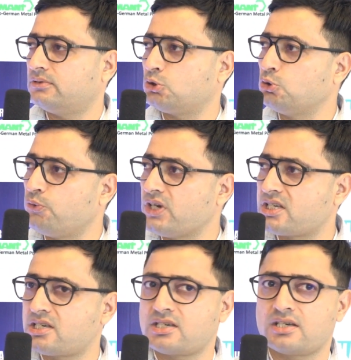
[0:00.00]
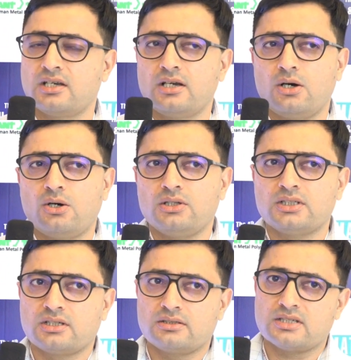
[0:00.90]
through which all
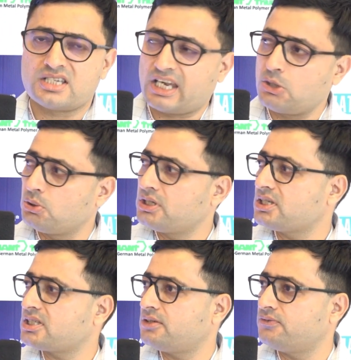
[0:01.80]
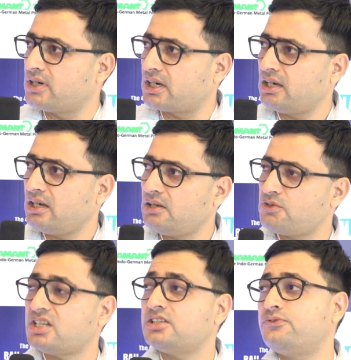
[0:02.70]
the stakeholders are working and
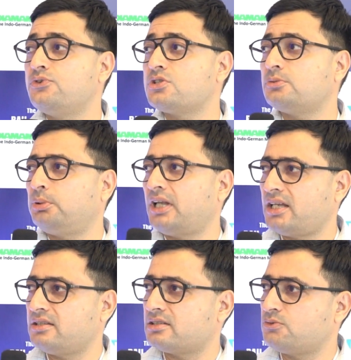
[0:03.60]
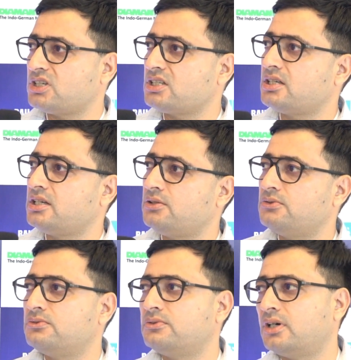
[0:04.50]
what are the future plans what is the
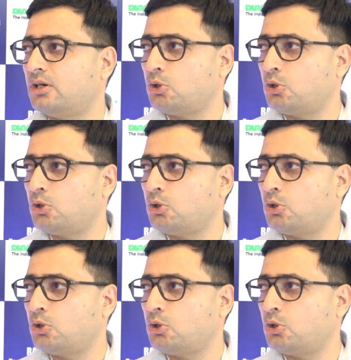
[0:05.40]
new